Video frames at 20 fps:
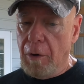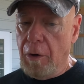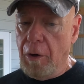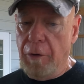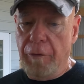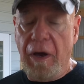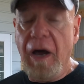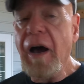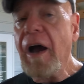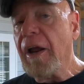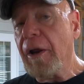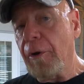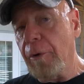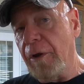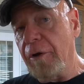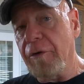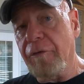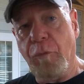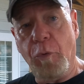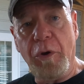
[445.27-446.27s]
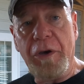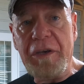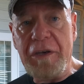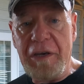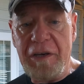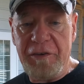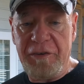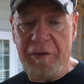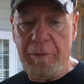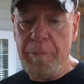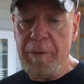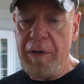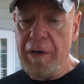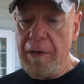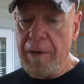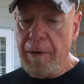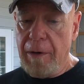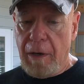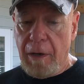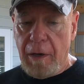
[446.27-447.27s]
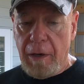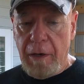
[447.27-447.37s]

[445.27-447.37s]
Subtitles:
on the higher end of what it needs to be.